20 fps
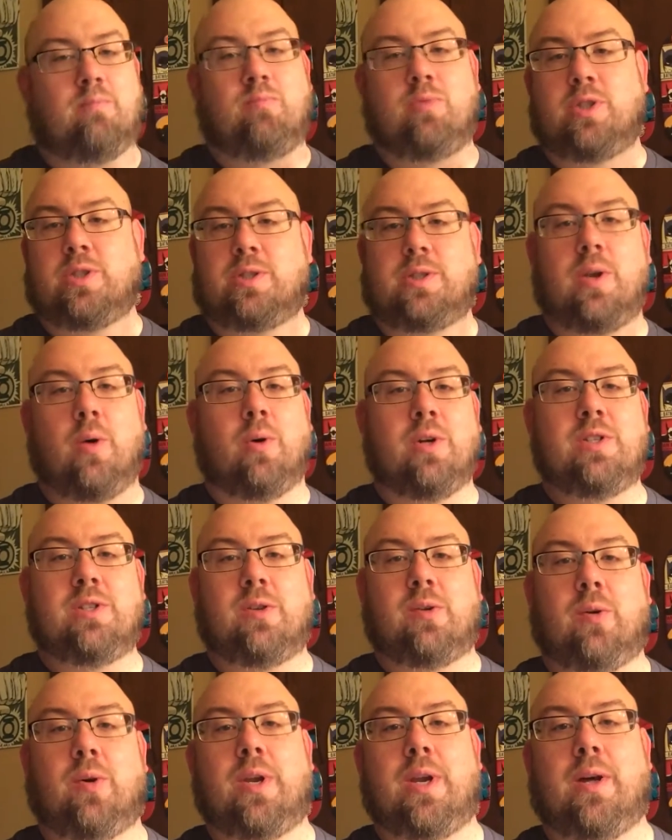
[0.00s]
Just always
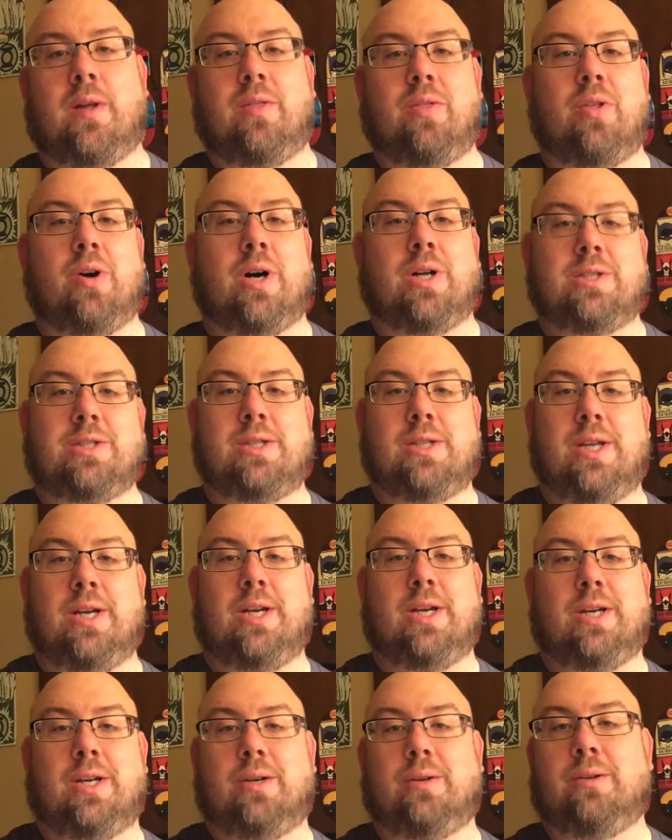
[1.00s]
throwing out thoughts
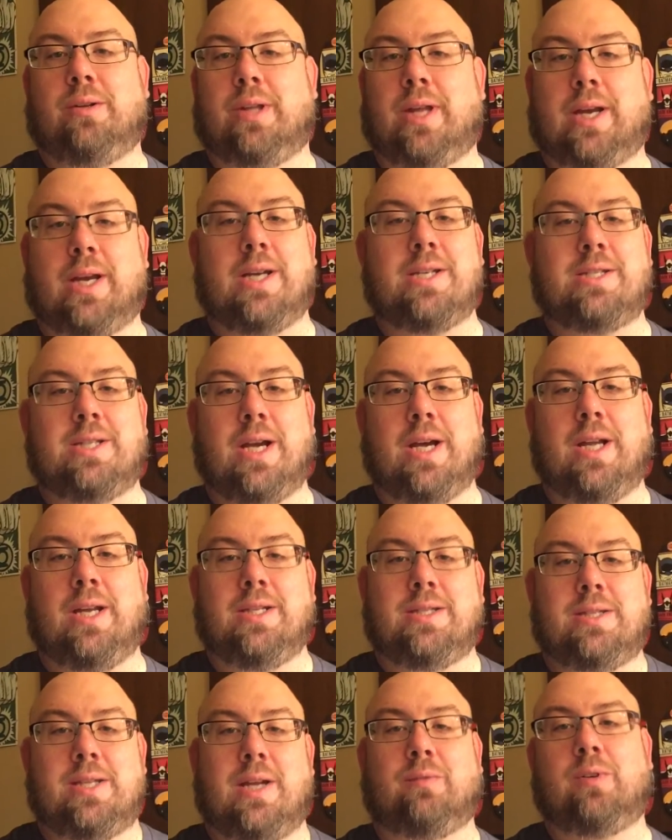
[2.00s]
there. Like I said,
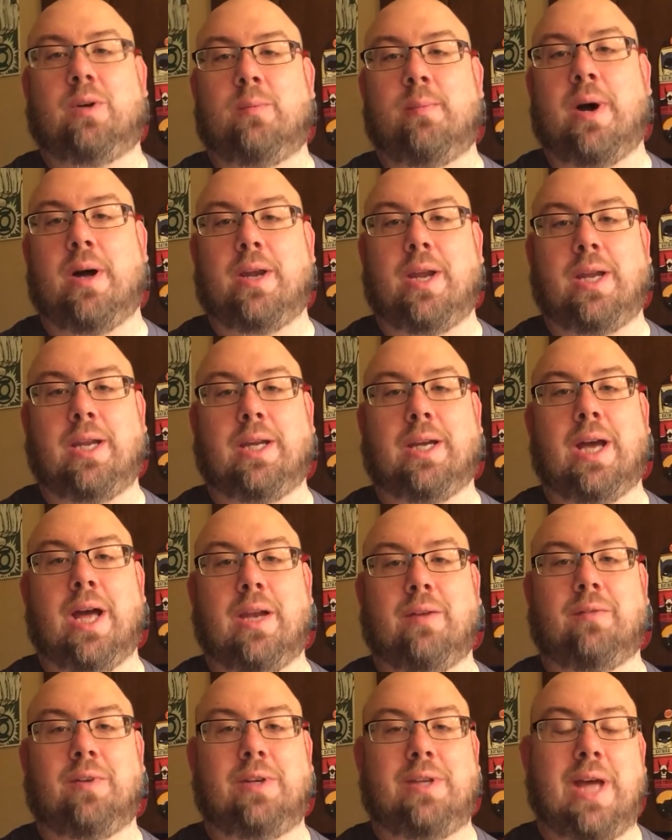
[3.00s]
it's never about any
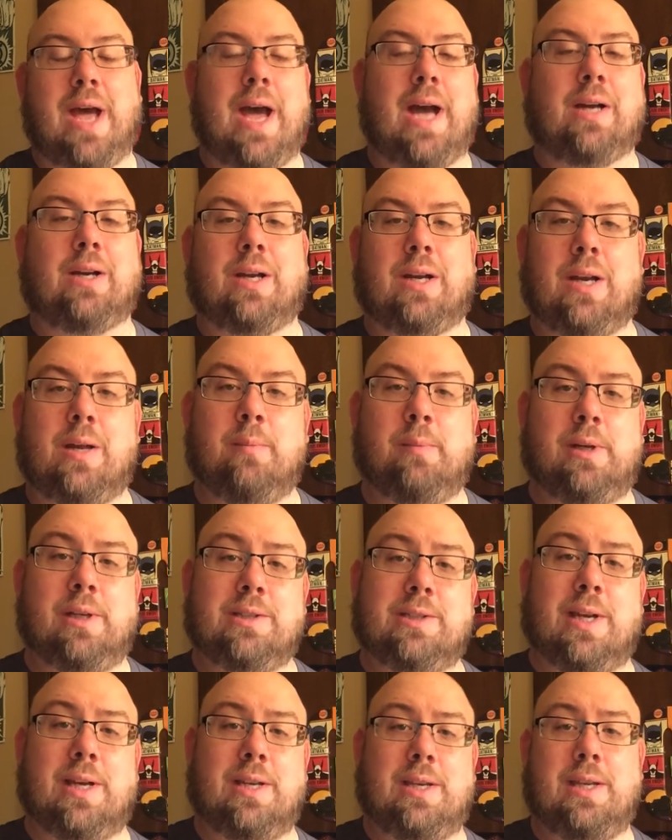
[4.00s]
kind of attack on
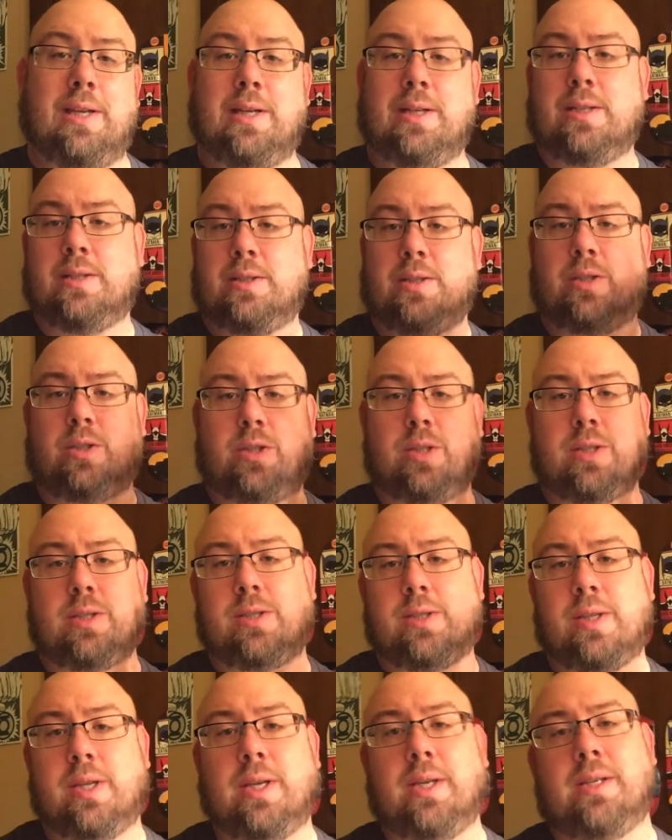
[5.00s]
anybody's ideas,
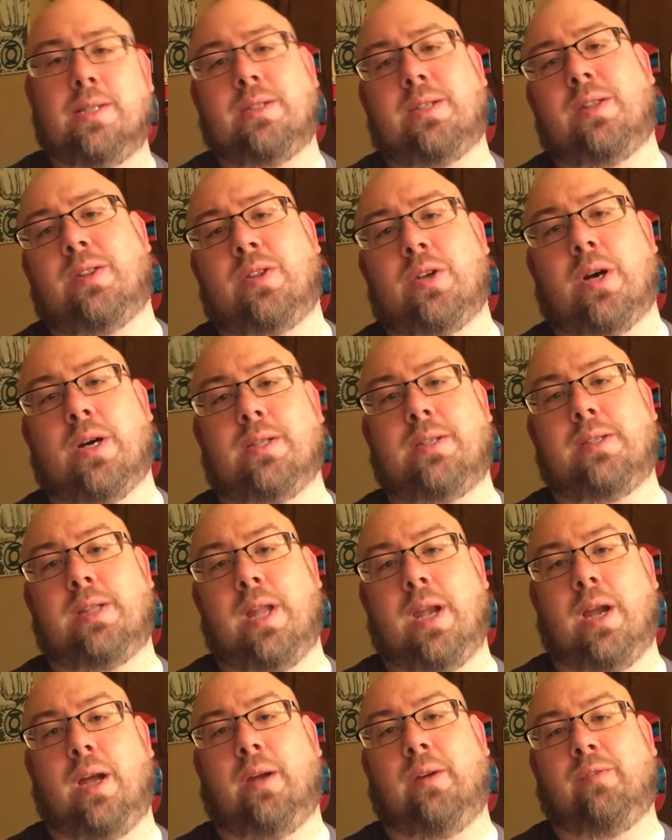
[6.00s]
just things and thoughts
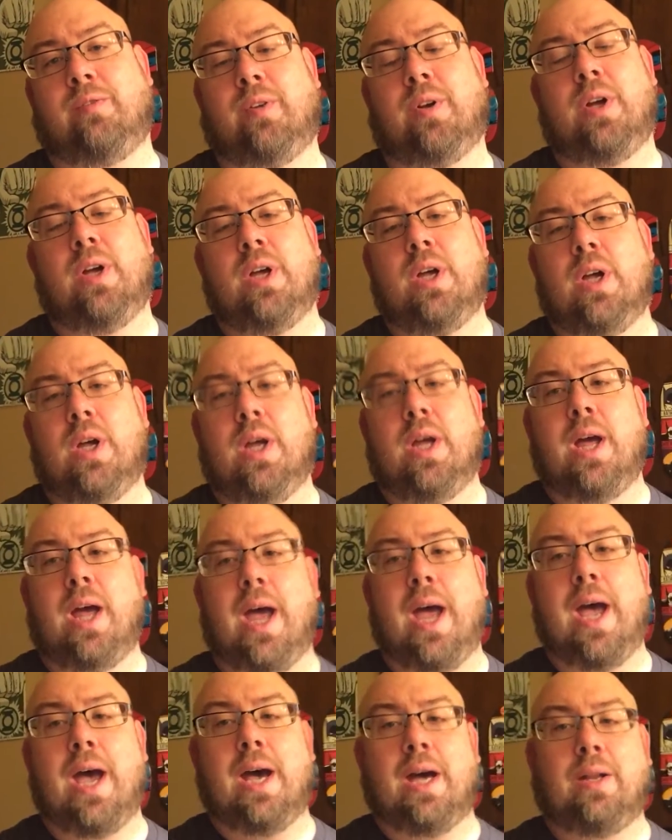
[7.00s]
that I've
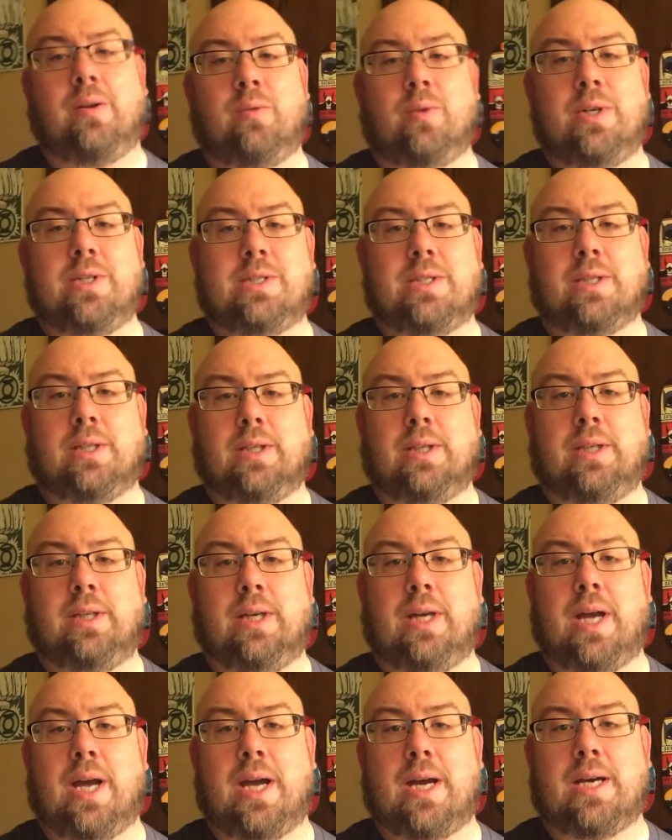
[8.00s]
had
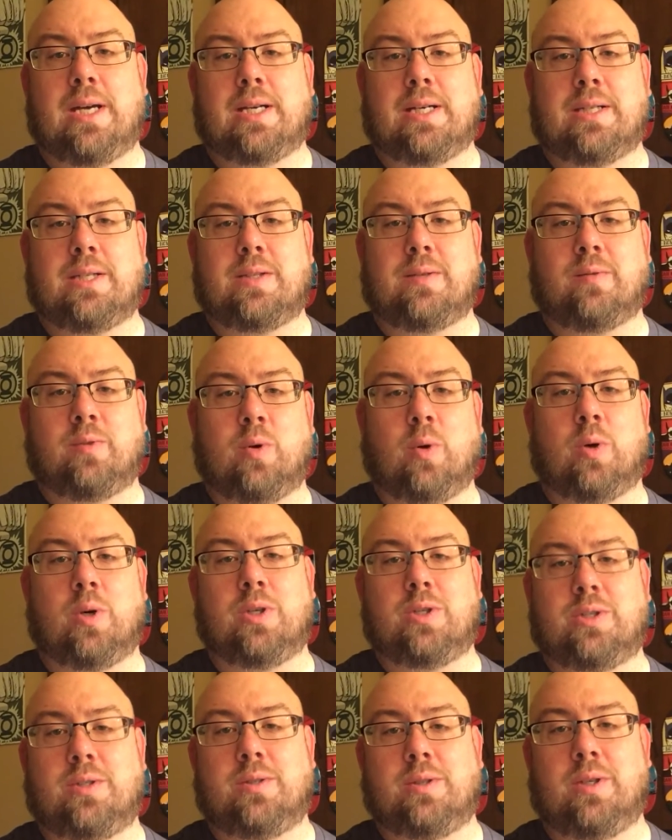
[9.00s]
recently, as, of
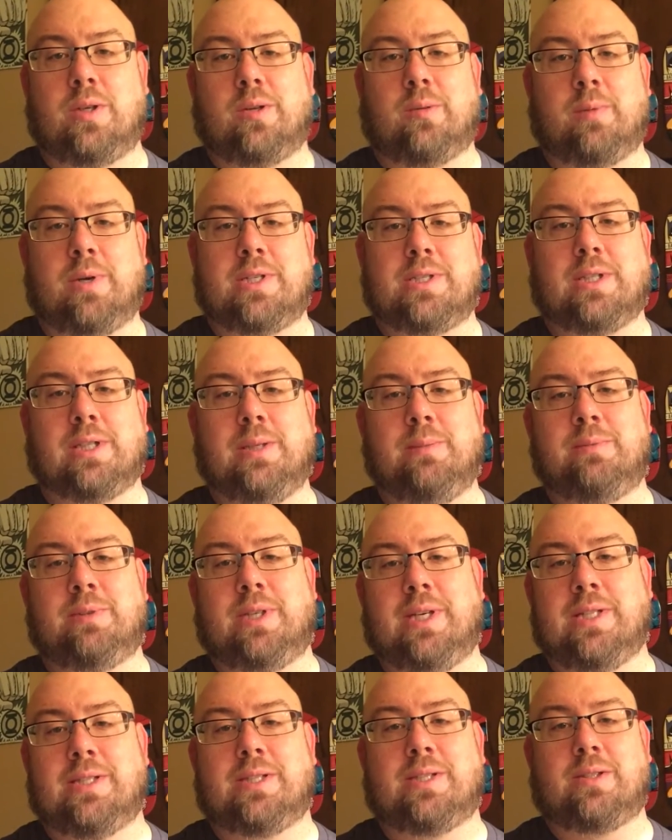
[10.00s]
course, you know, my
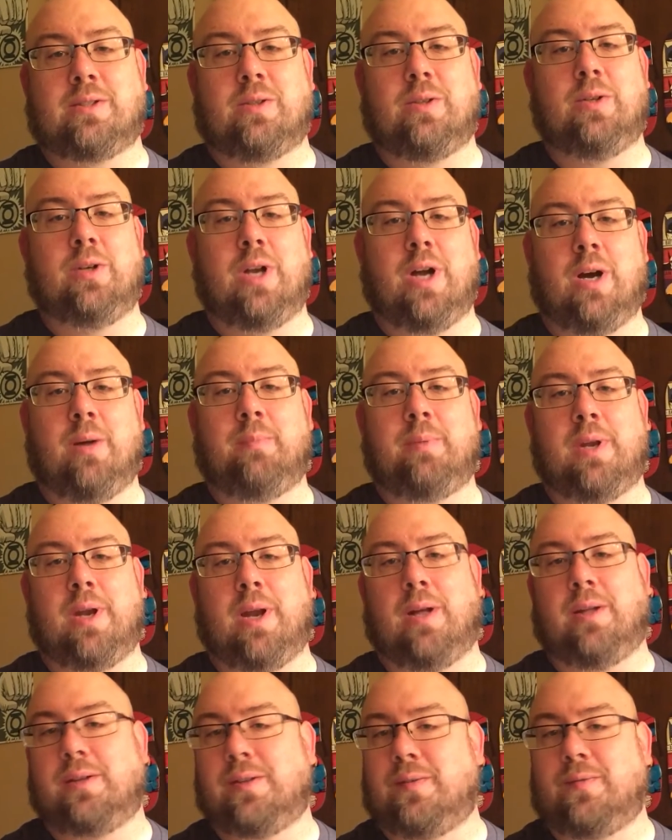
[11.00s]
sleeps get screwed up and
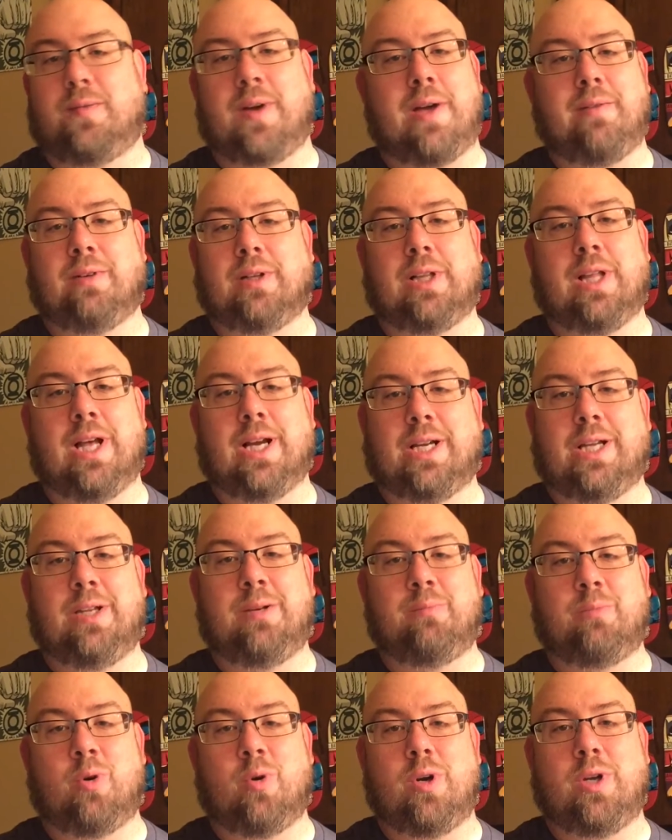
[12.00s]
it's 5 o'clock in
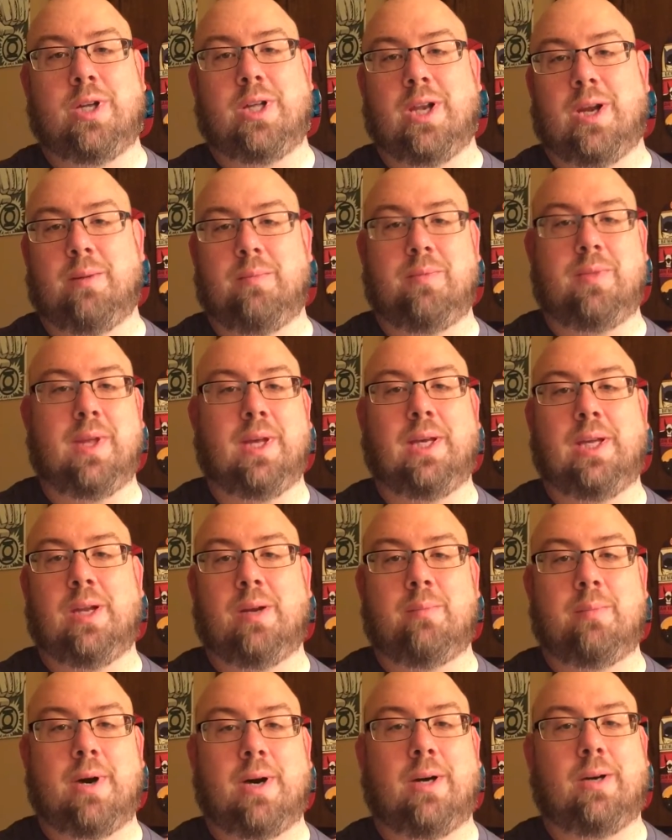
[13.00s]
the morning and I'm thinking
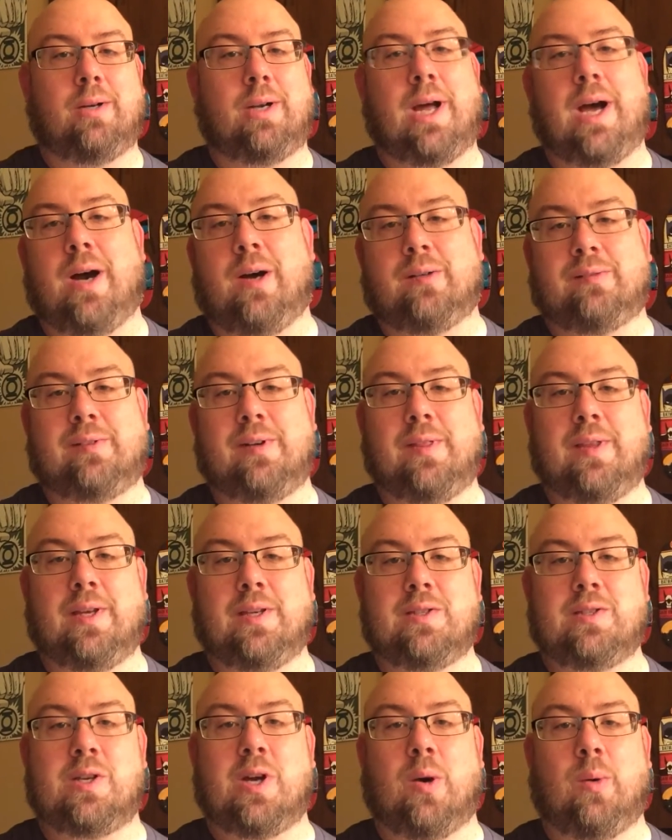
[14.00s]
about how
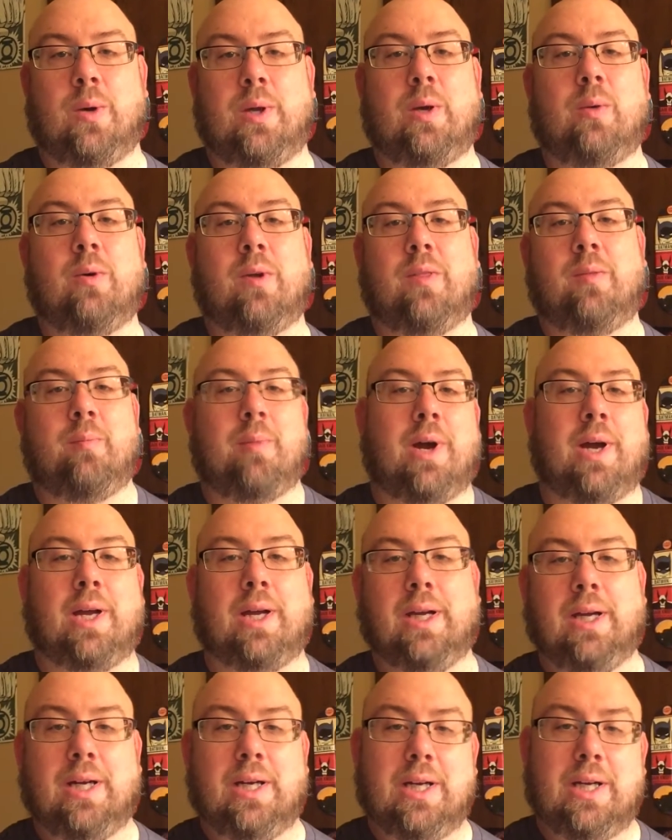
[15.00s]
everything's going with
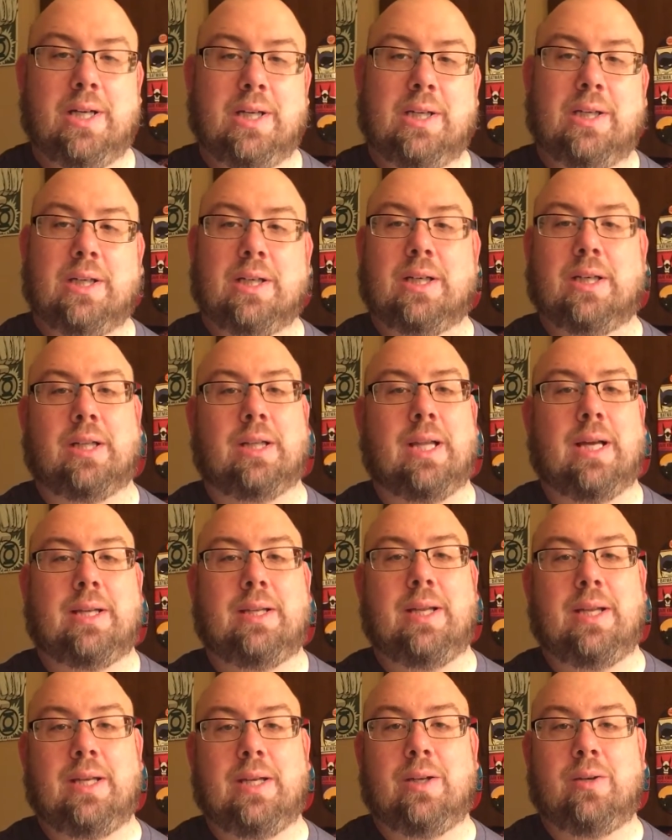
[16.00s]
my
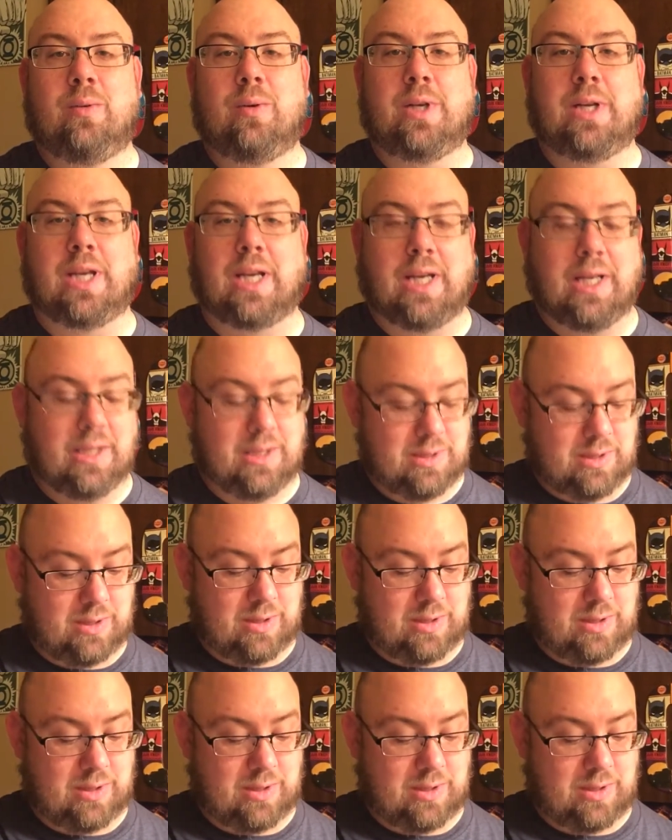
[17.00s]
collecting and reading.